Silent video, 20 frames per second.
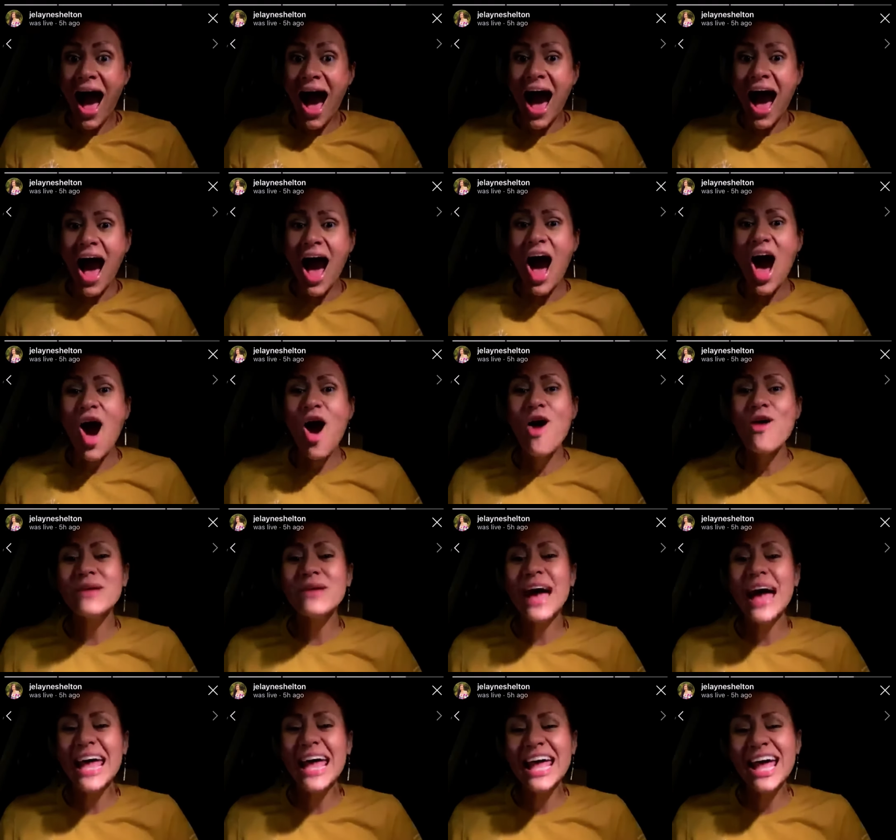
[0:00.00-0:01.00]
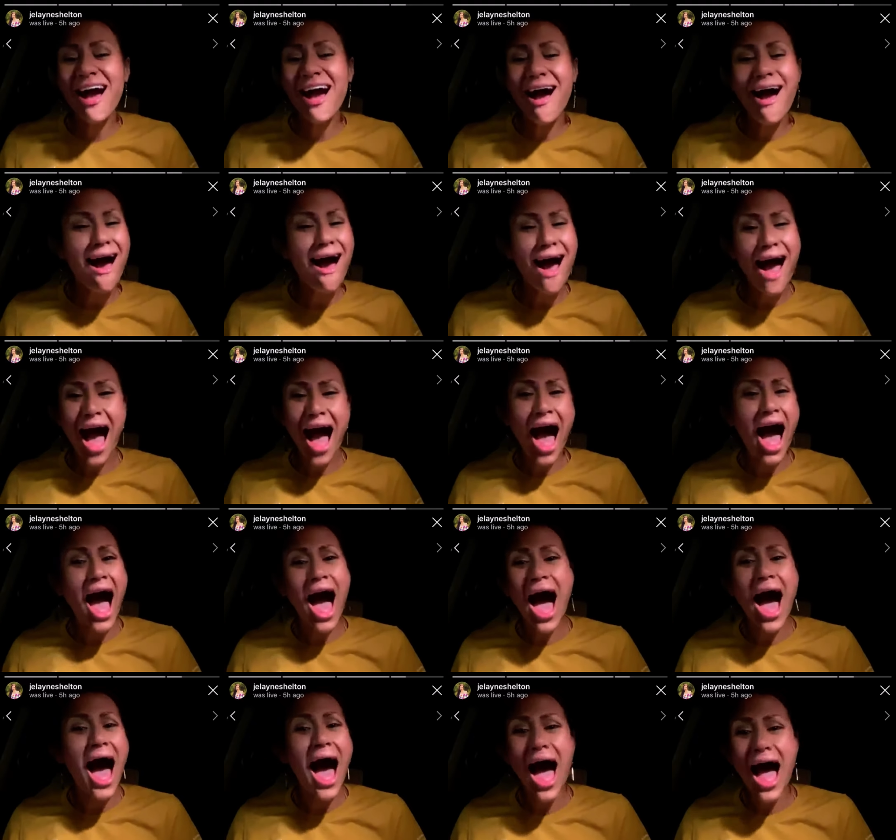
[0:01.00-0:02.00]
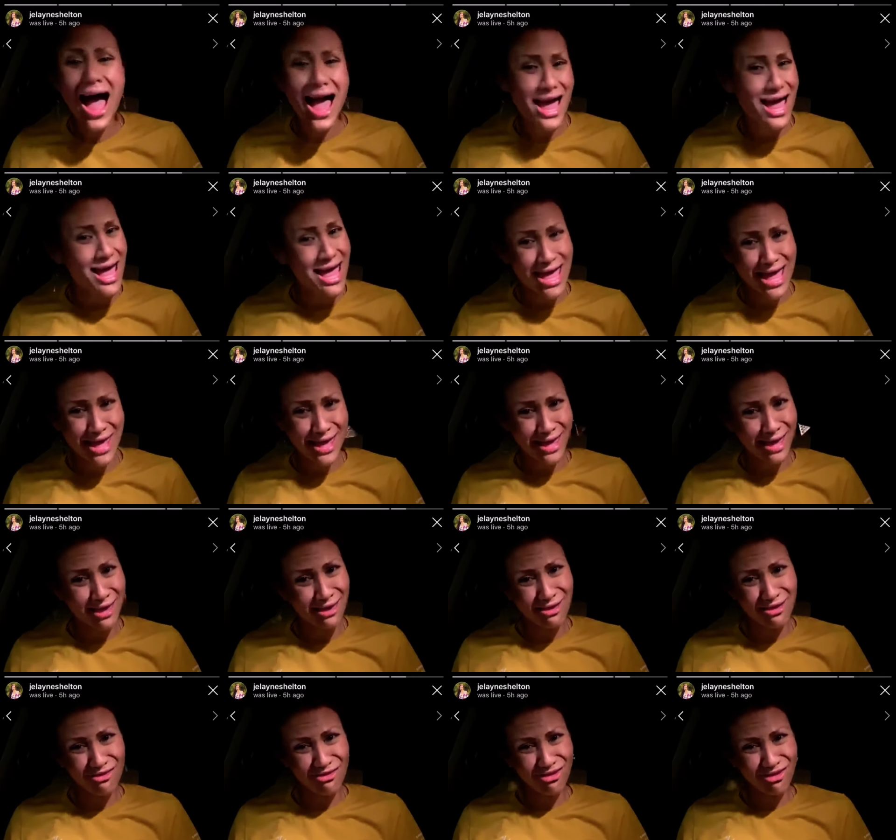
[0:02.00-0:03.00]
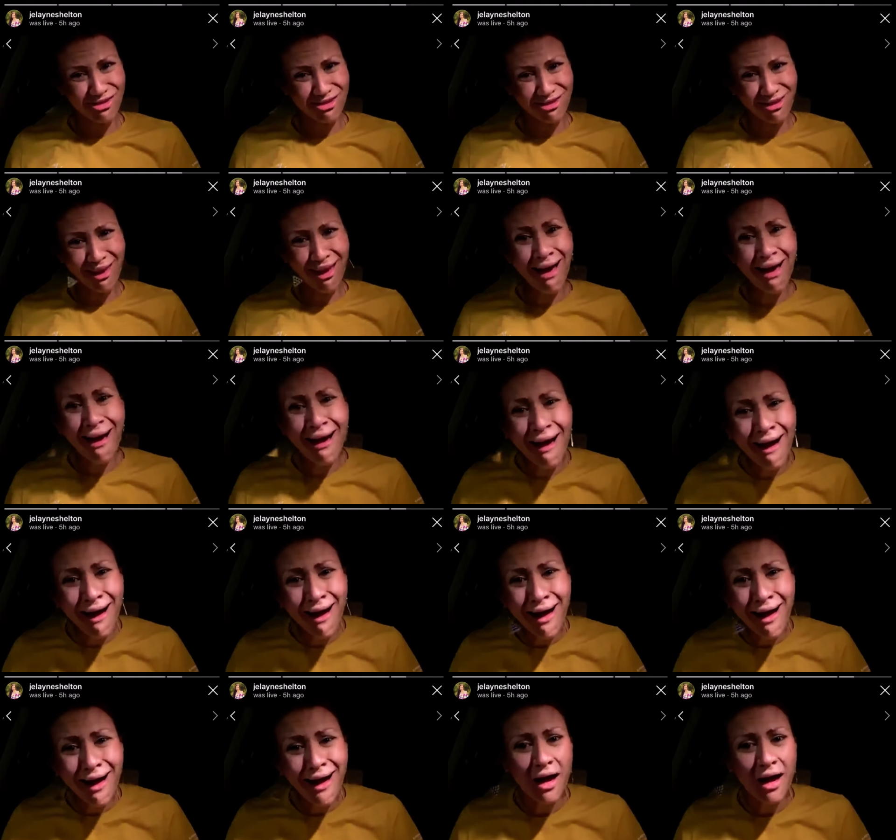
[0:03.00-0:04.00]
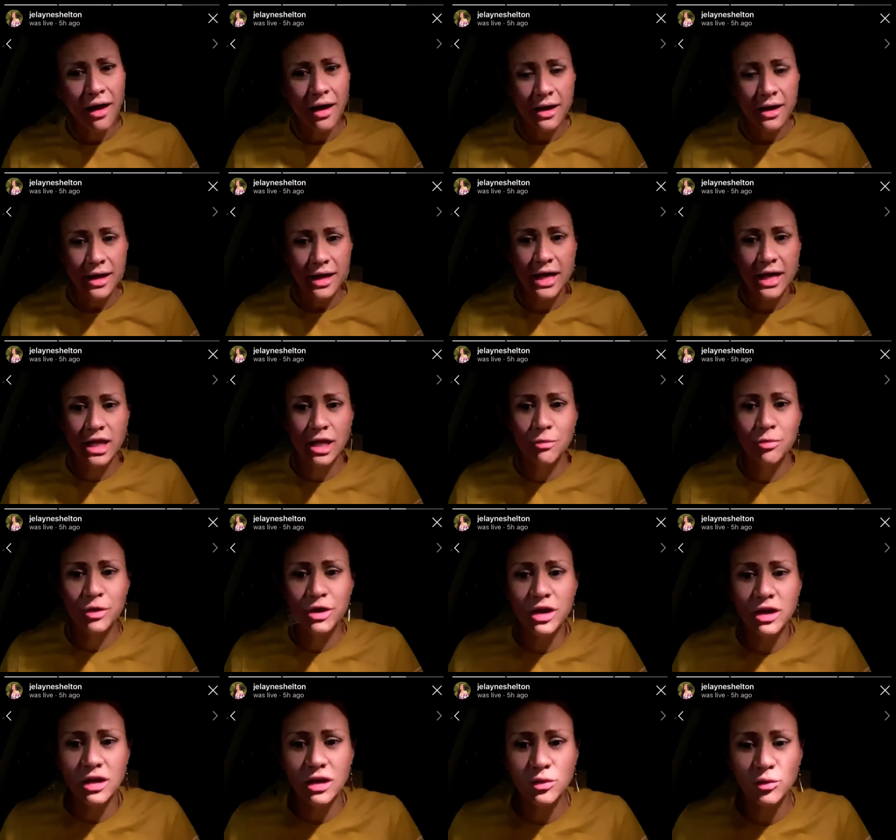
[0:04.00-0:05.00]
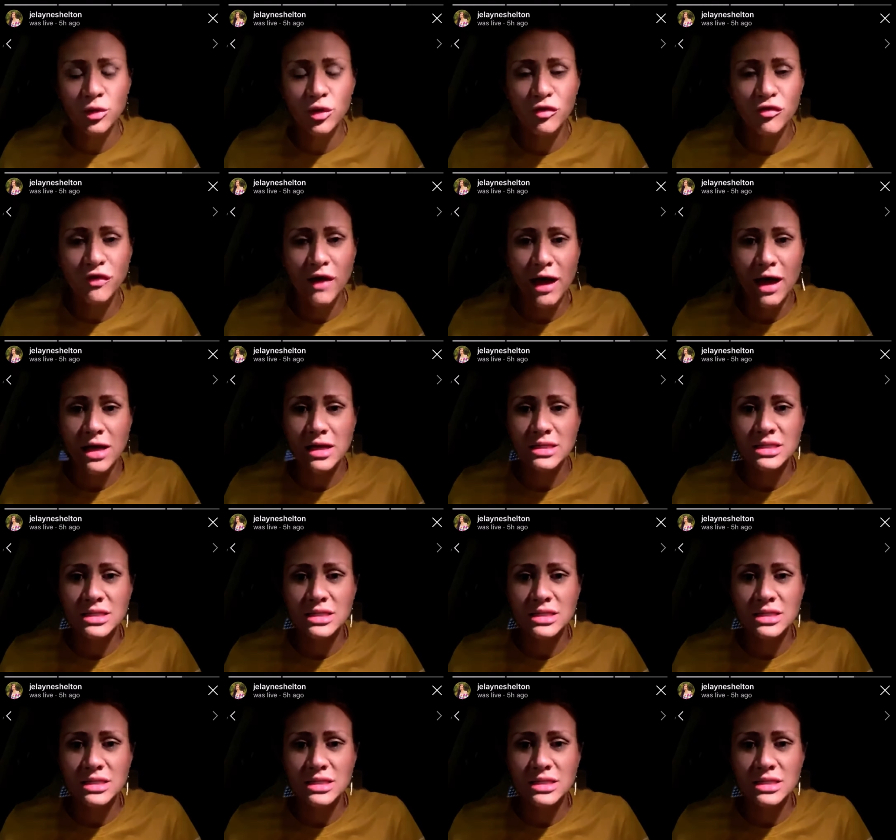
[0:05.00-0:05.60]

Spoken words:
Oh my gosh. Can you put it on real fast?